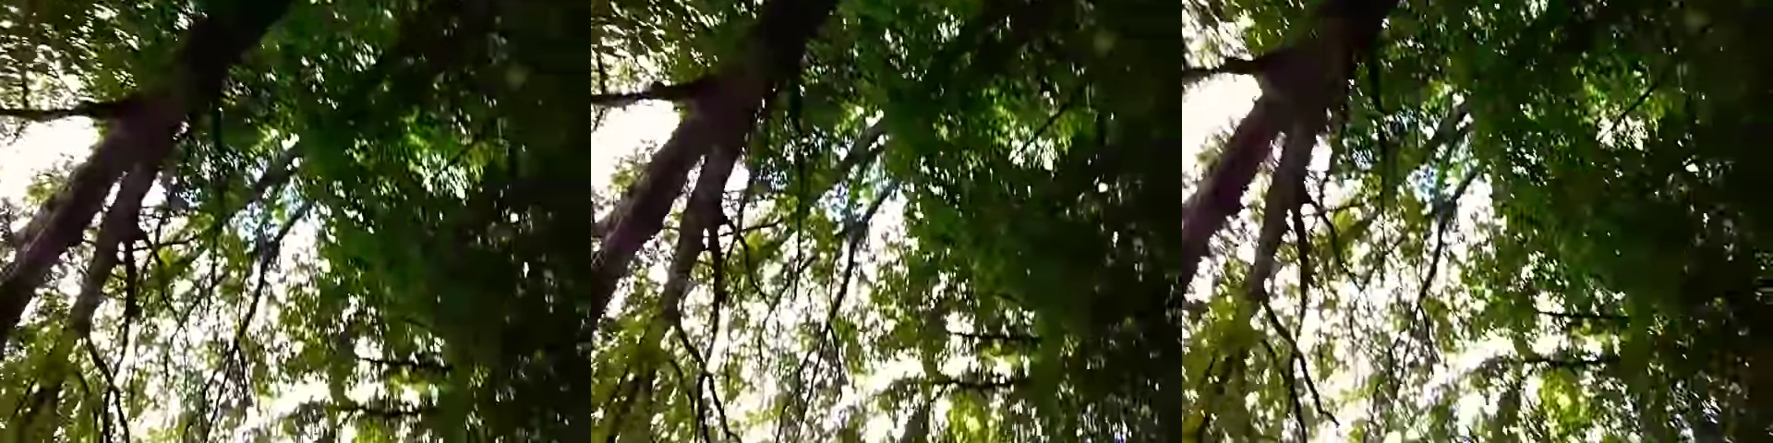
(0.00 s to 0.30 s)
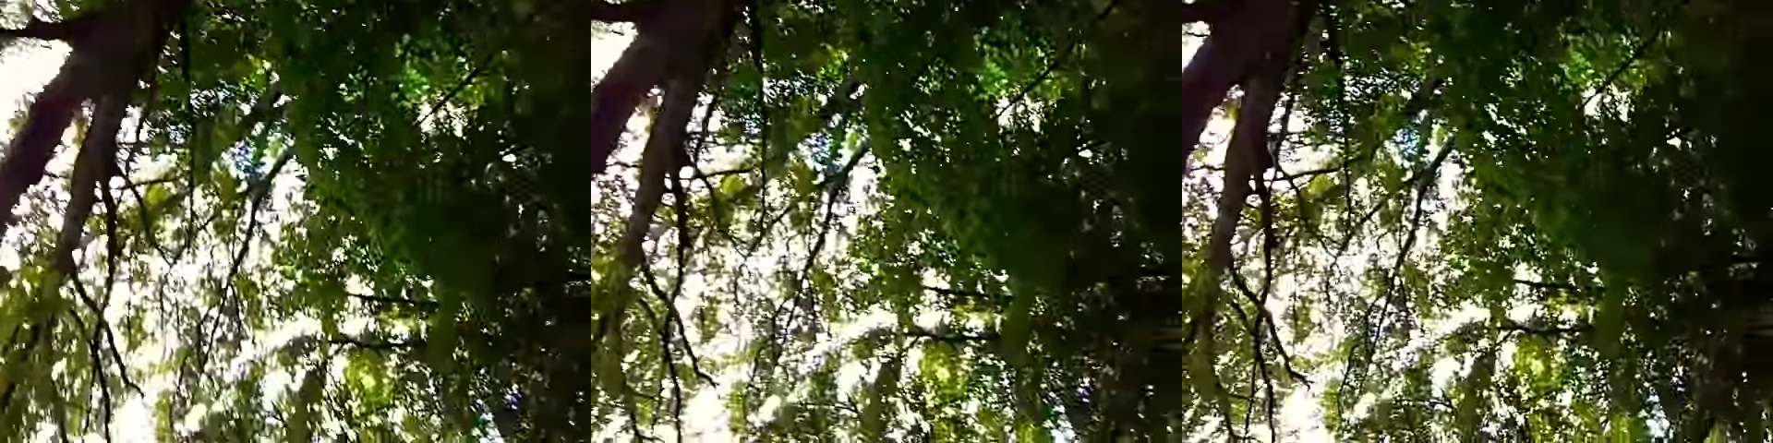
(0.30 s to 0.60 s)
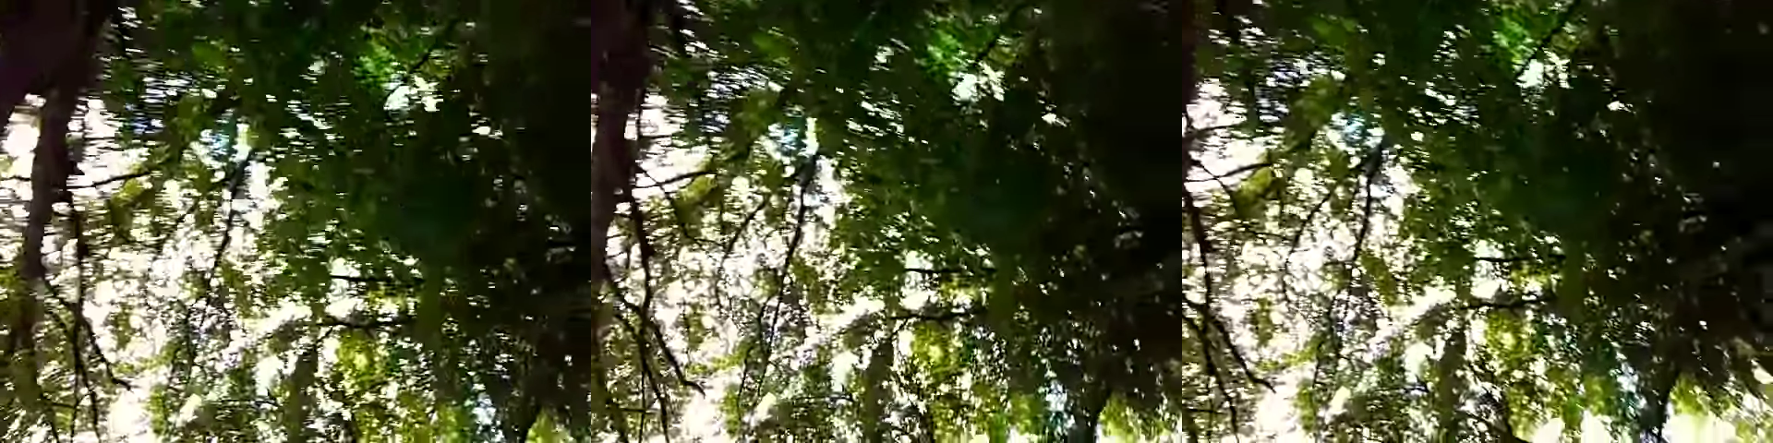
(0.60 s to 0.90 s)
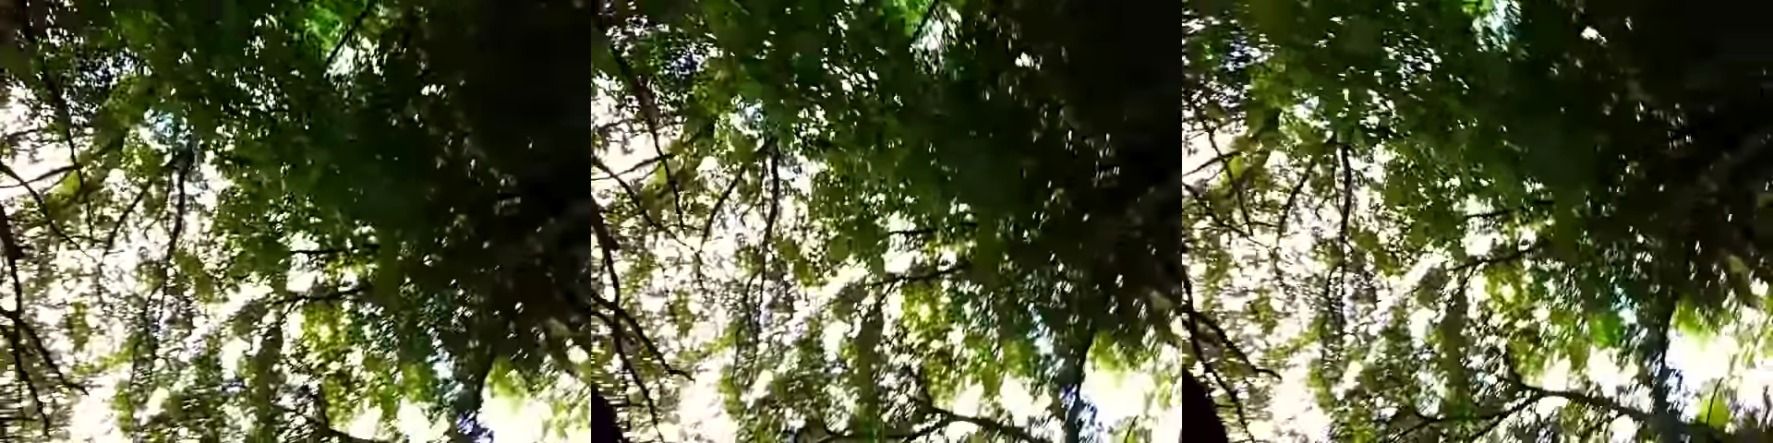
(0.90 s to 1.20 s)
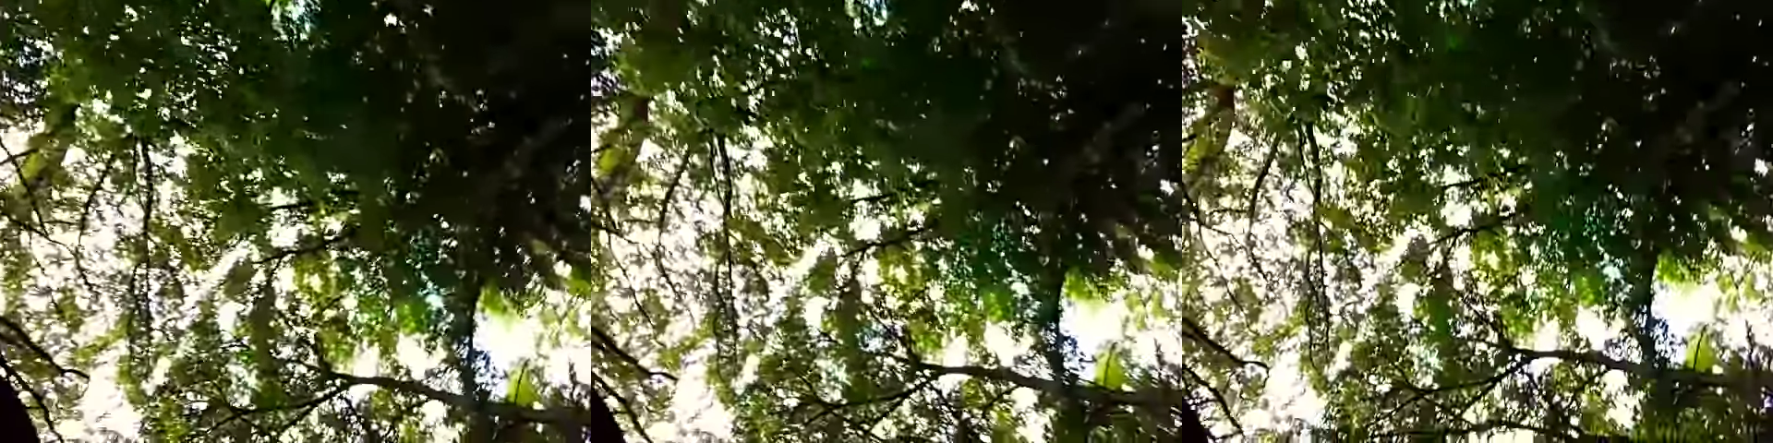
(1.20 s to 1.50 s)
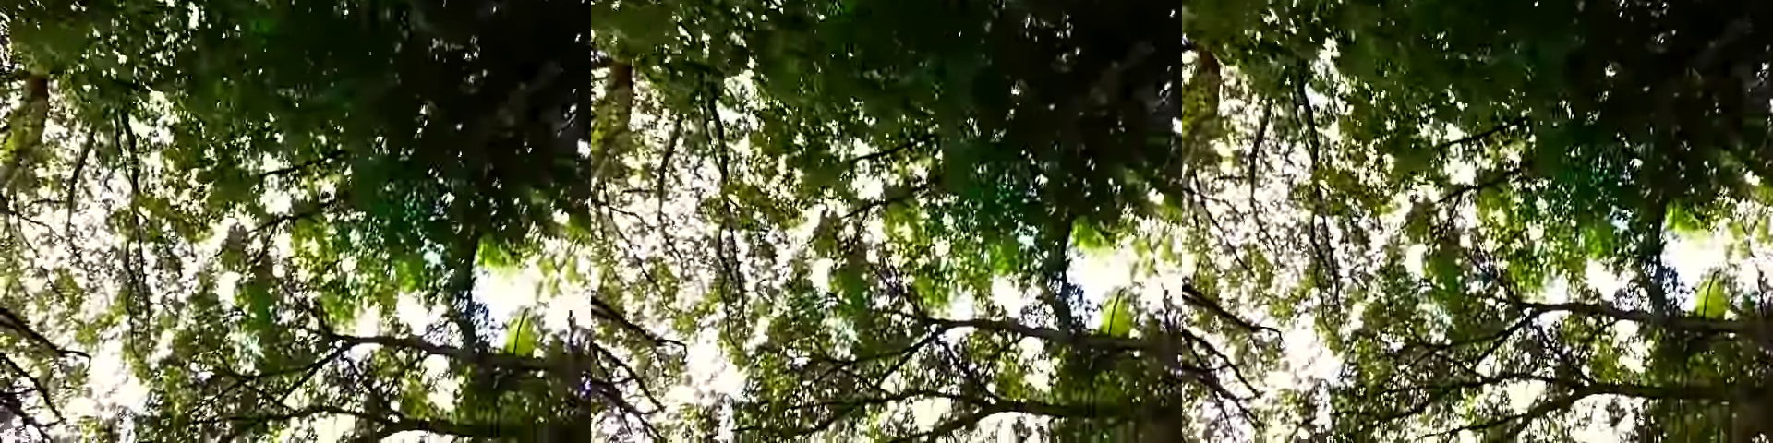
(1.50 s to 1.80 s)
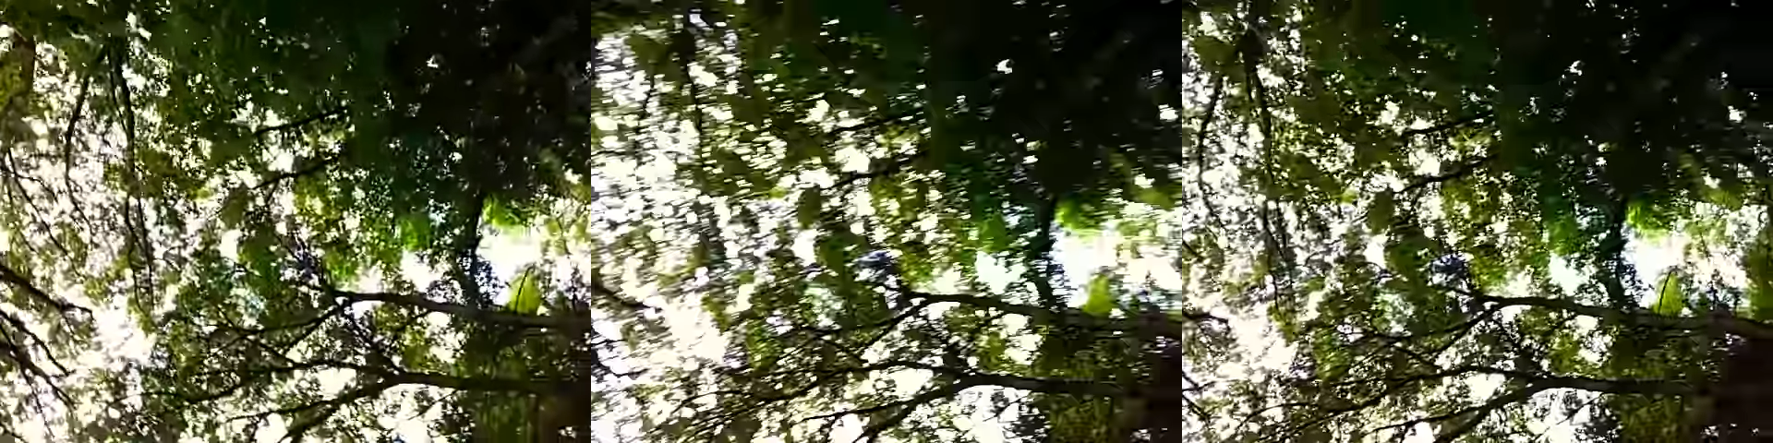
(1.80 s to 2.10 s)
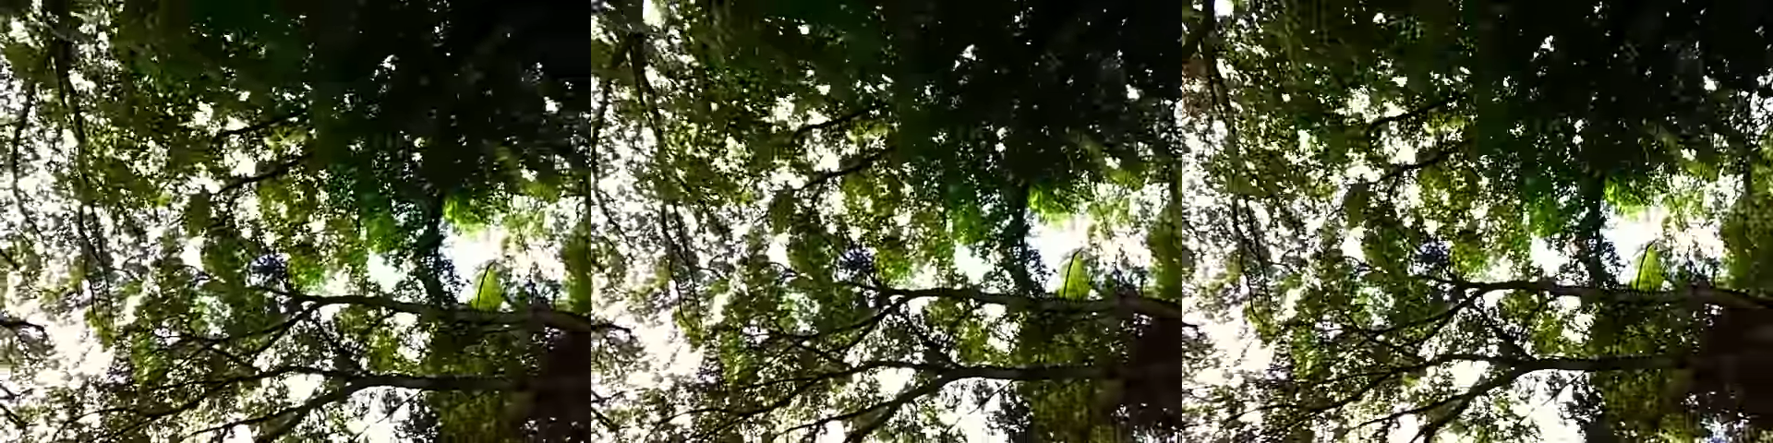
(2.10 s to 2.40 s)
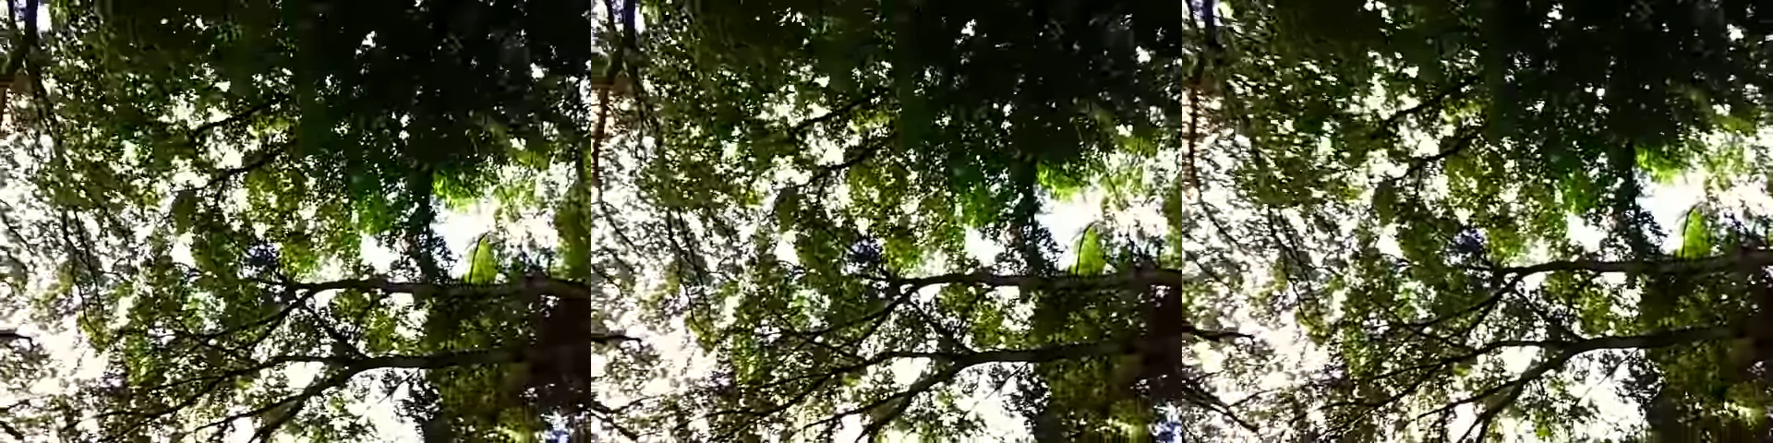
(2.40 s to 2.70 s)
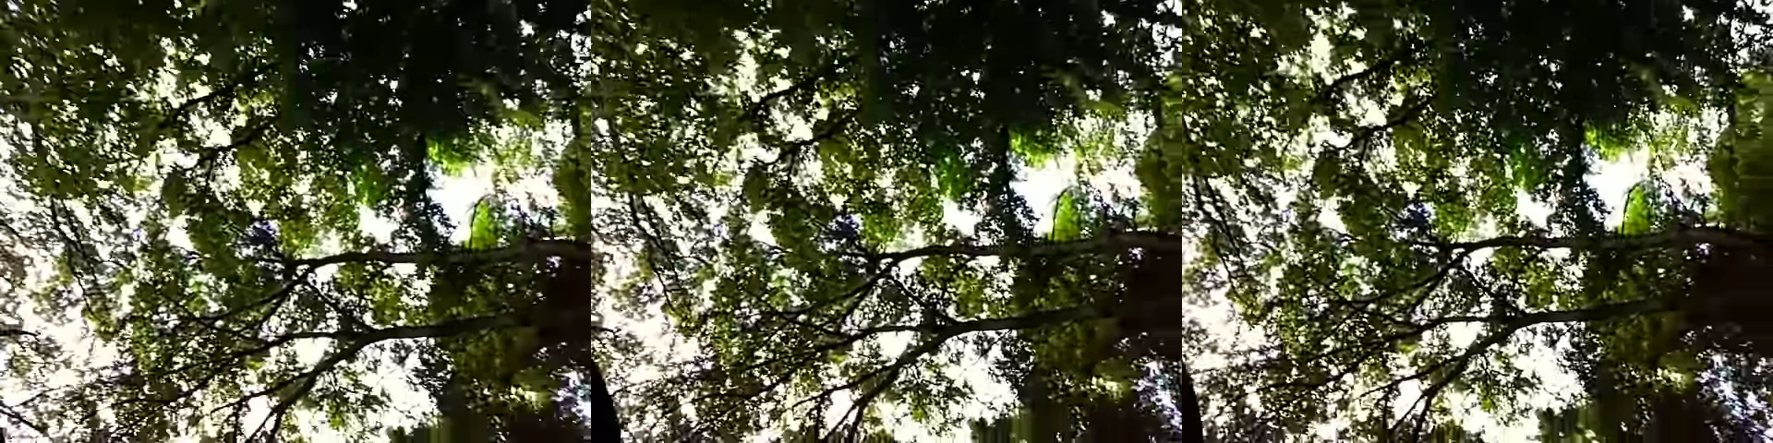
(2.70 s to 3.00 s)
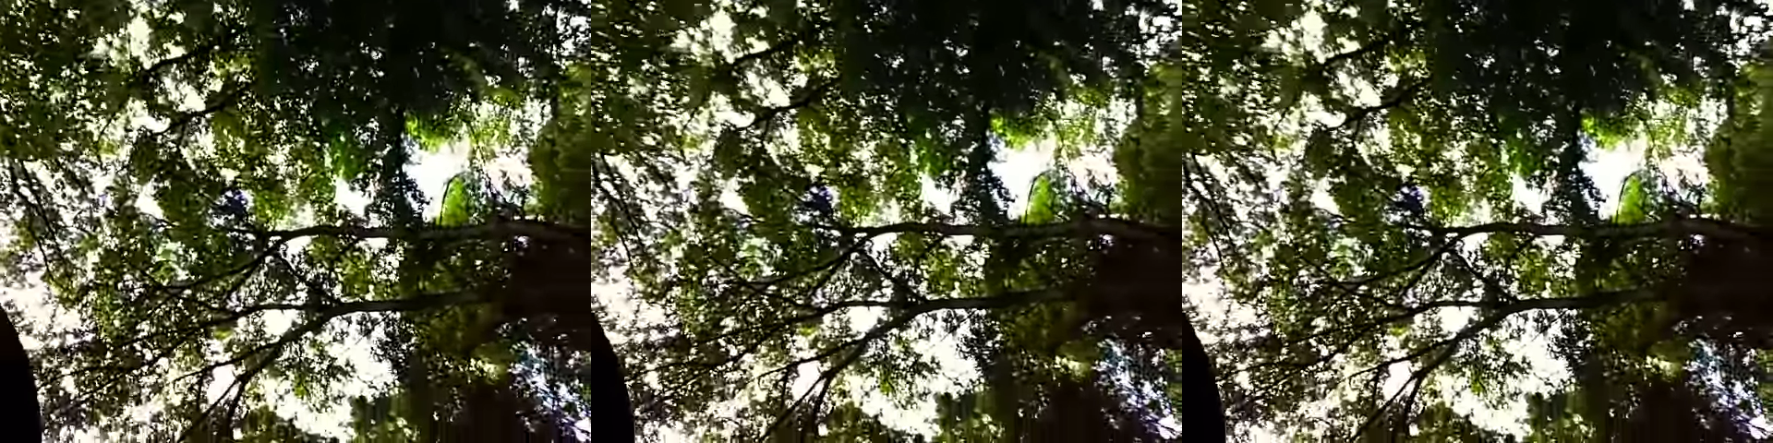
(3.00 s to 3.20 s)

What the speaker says: (no speaker visible)